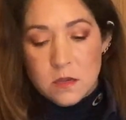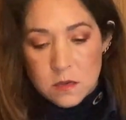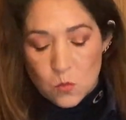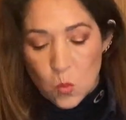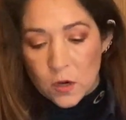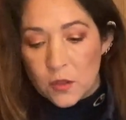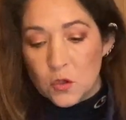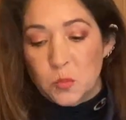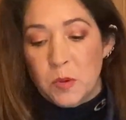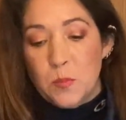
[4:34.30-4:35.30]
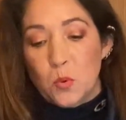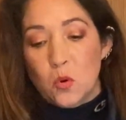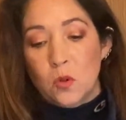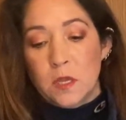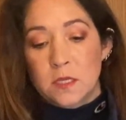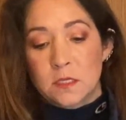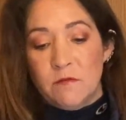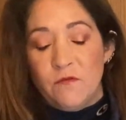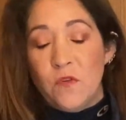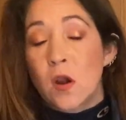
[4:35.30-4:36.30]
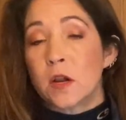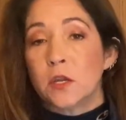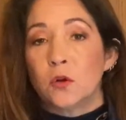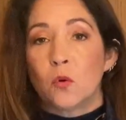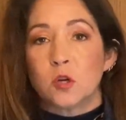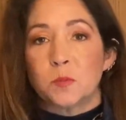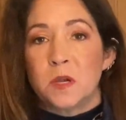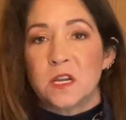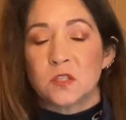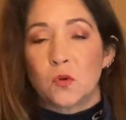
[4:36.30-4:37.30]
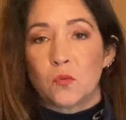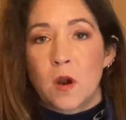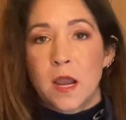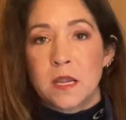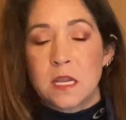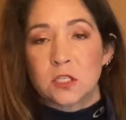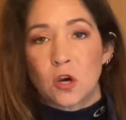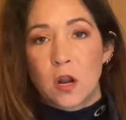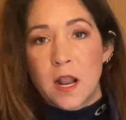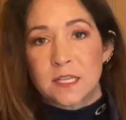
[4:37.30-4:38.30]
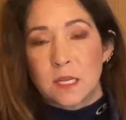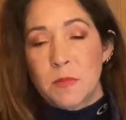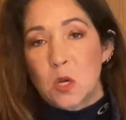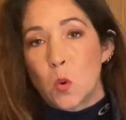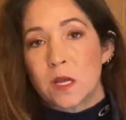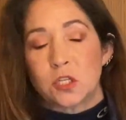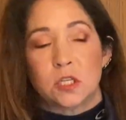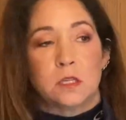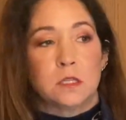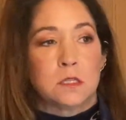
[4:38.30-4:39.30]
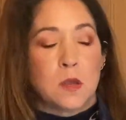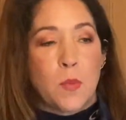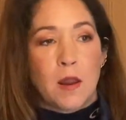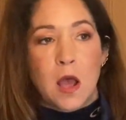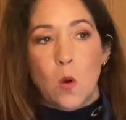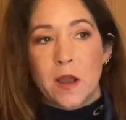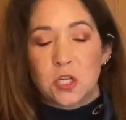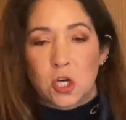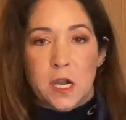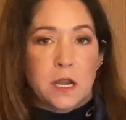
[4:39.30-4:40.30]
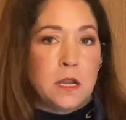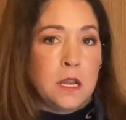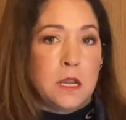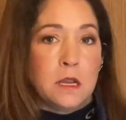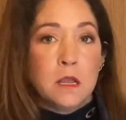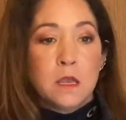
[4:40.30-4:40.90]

one of those people is a very good horseman in his own right, and he started asking me questions about how I train, and he